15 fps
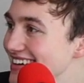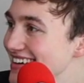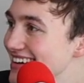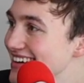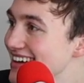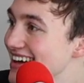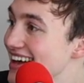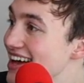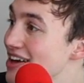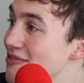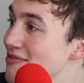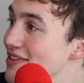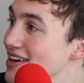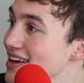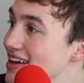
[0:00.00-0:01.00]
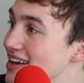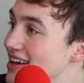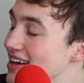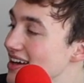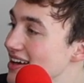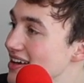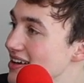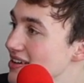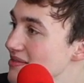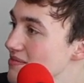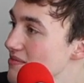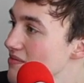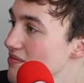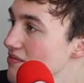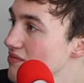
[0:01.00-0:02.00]

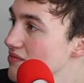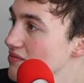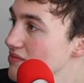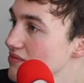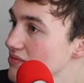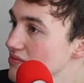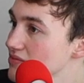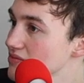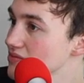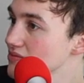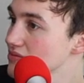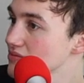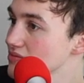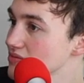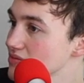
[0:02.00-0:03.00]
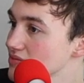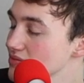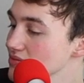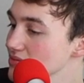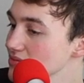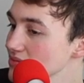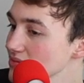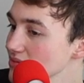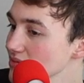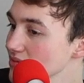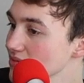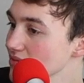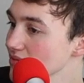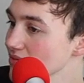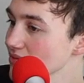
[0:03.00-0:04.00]

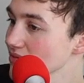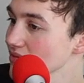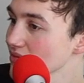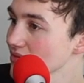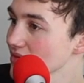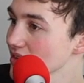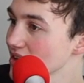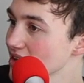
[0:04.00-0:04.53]
This person isn't speaking.